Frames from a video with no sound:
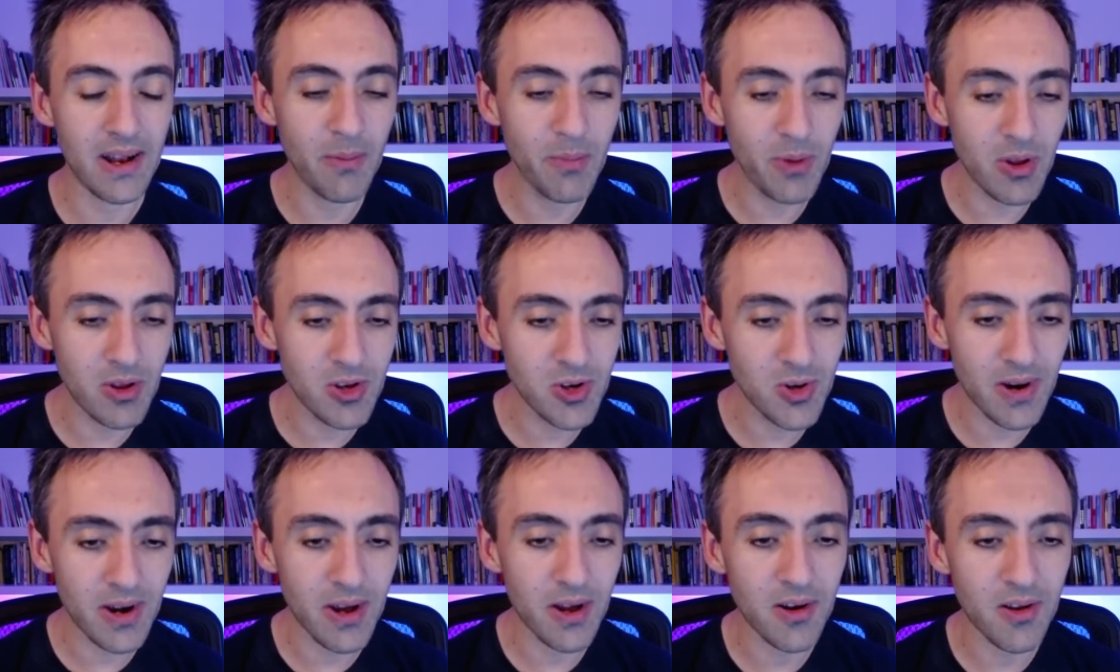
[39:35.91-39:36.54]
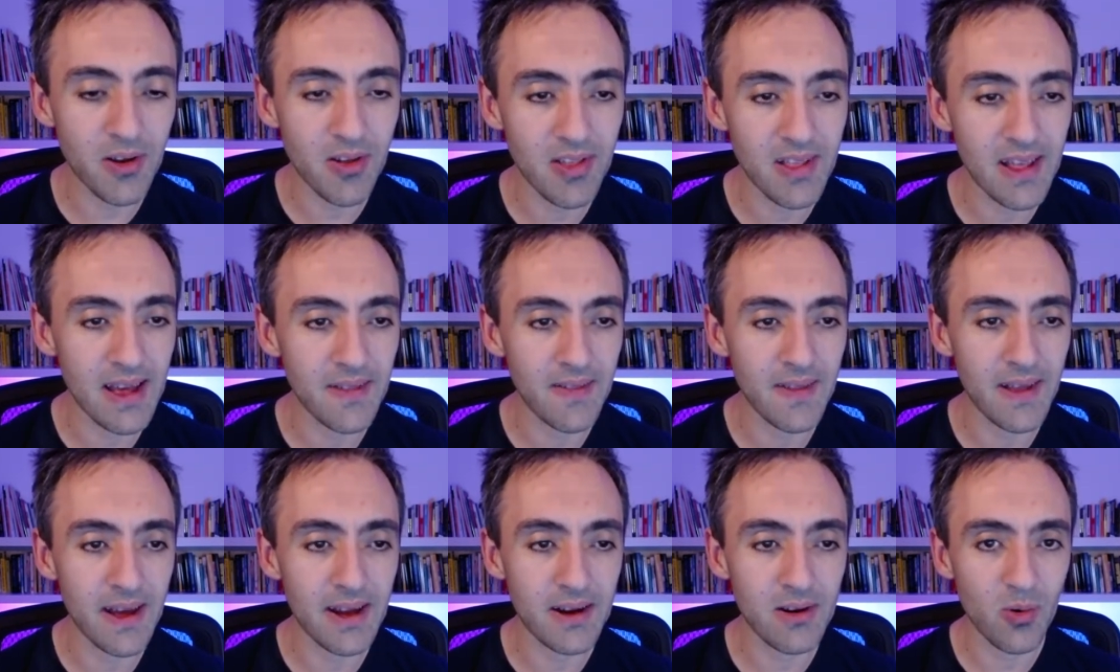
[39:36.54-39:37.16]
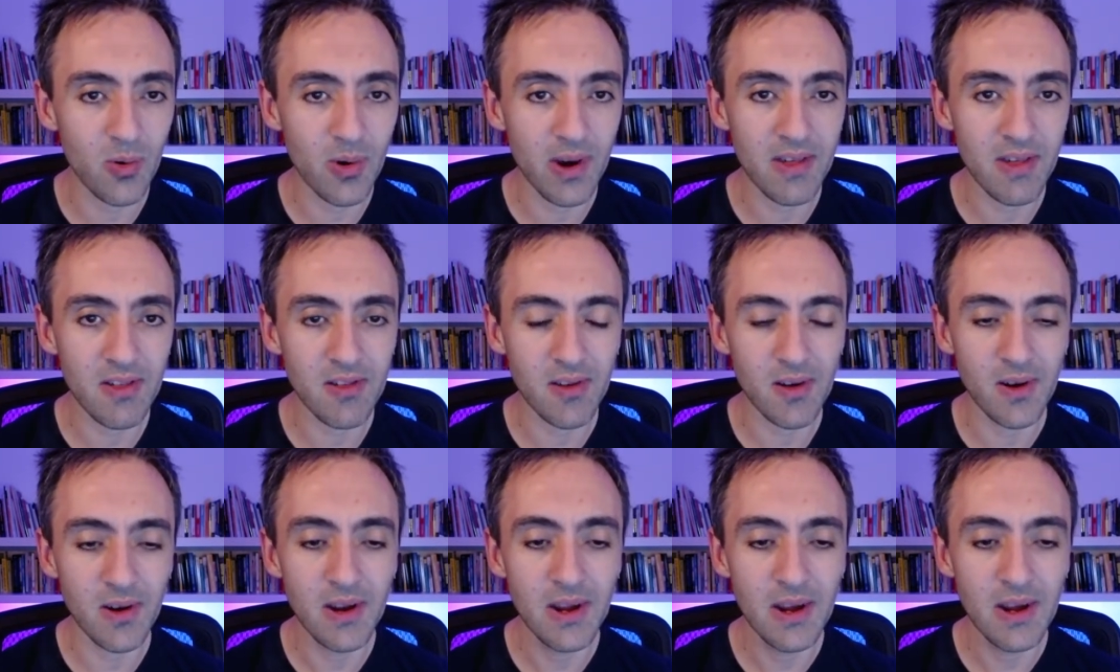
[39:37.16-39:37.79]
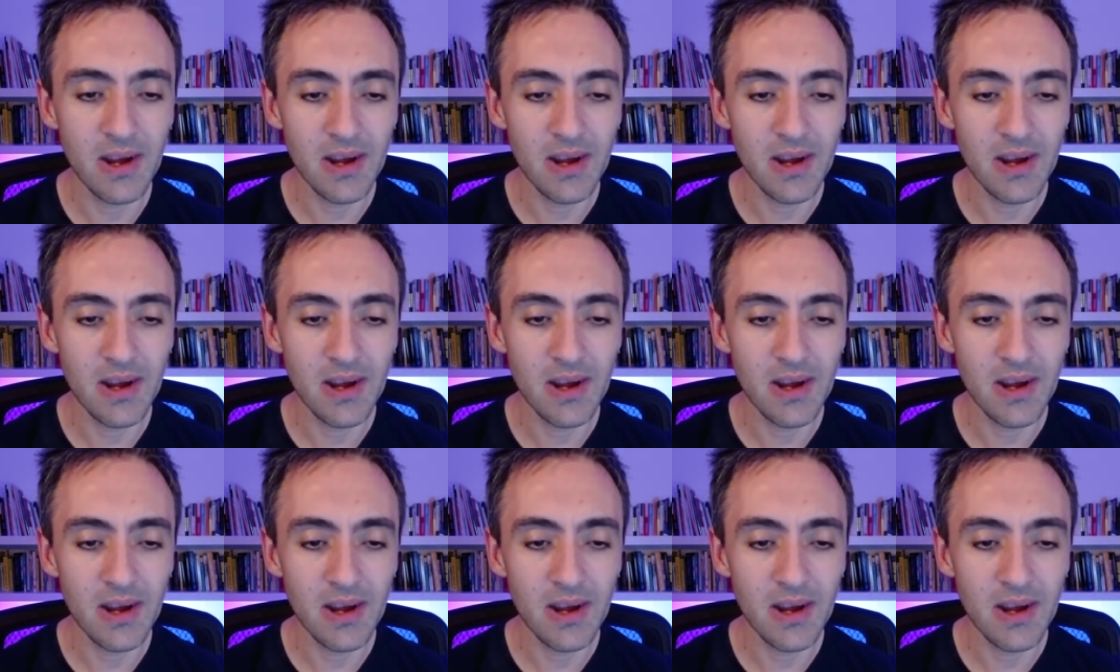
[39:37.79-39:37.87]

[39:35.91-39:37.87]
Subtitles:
I'm not sure I understand that question.